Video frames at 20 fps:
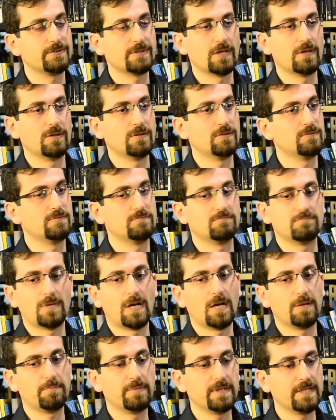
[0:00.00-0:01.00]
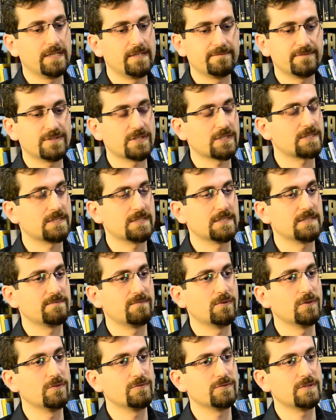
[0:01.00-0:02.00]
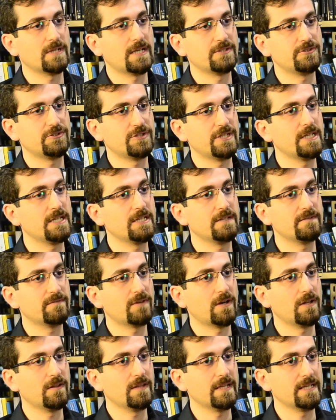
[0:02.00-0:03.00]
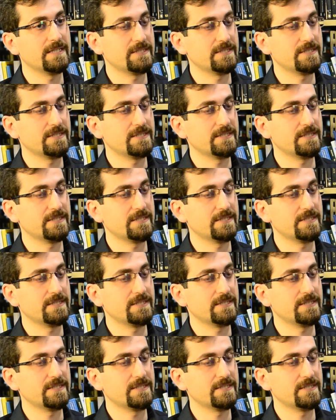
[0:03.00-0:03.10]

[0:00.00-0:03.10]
So I believe success won't be achieved